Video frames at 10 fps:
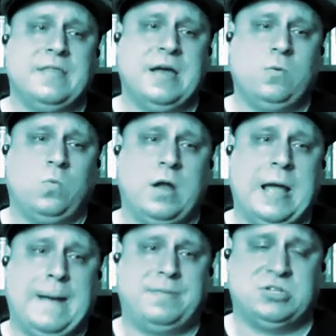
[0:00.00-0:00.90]
that what
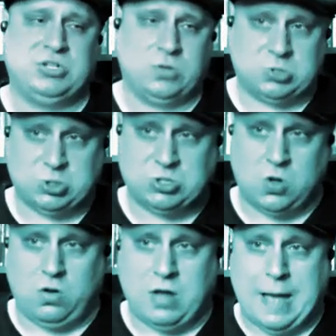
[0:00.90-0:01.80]
happens to the
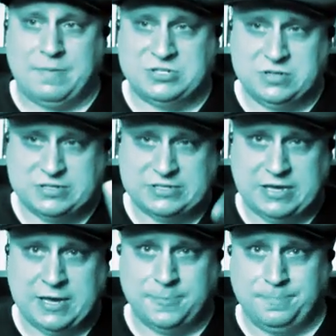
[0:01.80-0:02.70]
soul happens to the
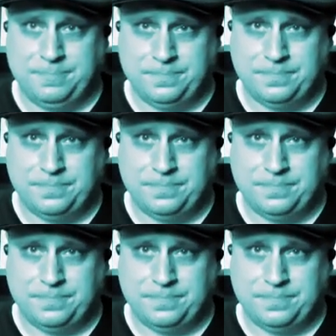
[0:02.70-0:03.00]
skin.